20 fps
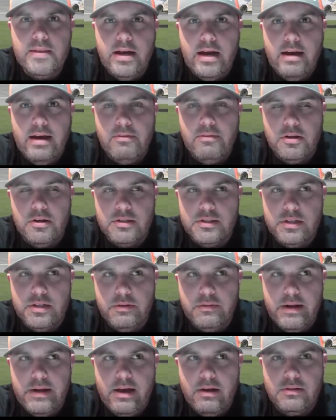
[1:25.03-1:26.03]
I've
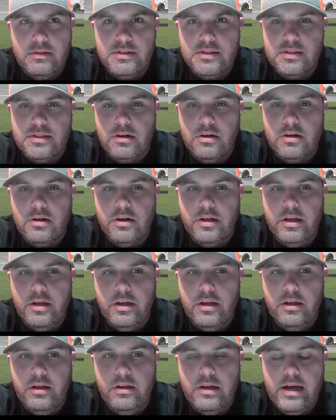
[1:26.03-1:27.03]
also now
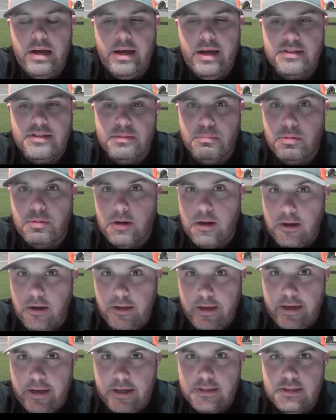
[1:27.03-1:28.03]
started as a
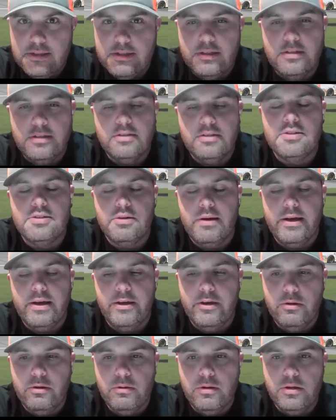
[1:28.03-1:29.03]
broadcaster. So I
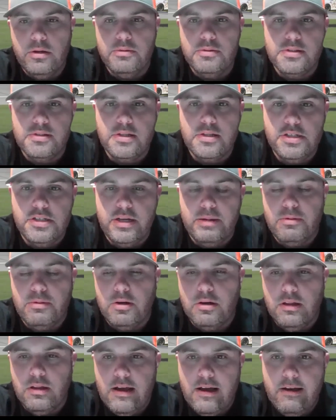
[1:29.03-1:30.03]
co host the Champ
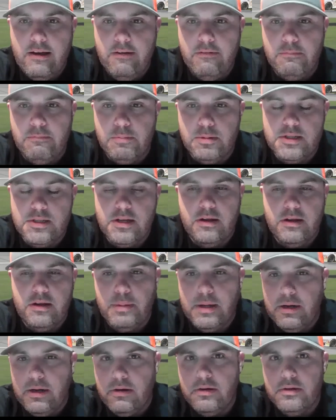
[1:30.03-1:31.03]
Car Live presented
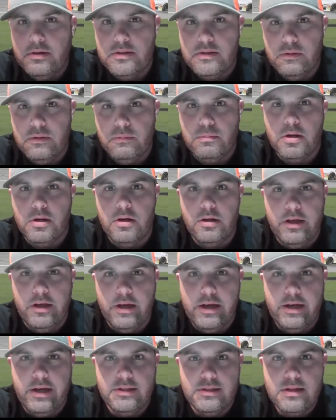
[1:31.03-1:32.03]
by AutoZone
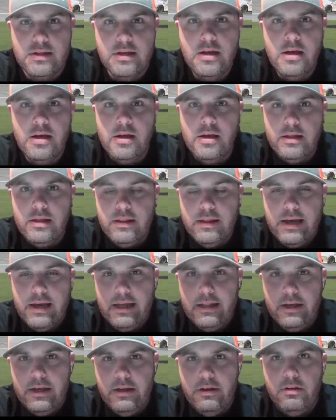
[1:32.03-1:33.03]
broadcast
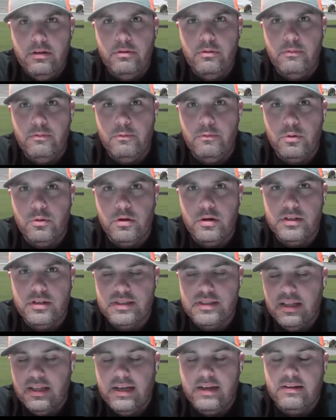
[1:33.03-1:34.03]
that they do for a
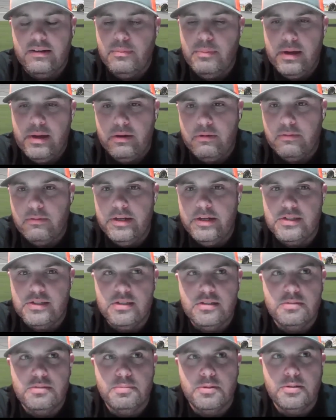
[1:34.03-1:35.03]
select amount of
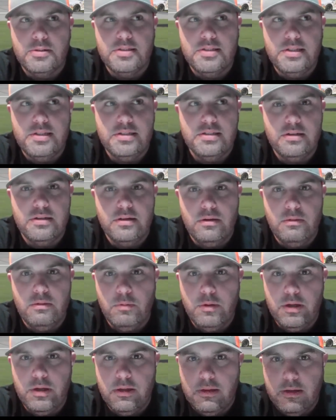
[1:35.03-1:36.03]
races per
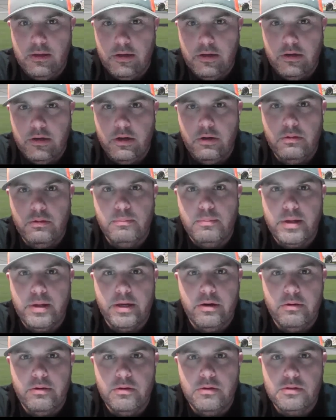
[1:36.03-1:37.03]
season with my
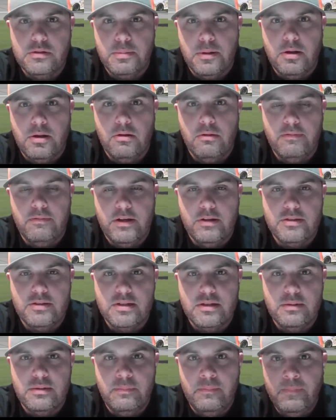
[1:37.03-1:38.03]
co host Paul
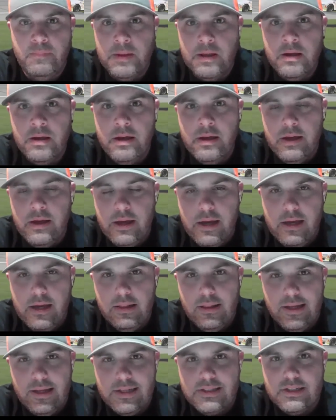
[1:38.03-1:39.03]
Veltum
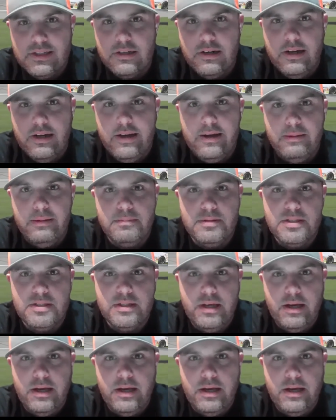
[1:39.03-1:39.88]
and Lester Epps.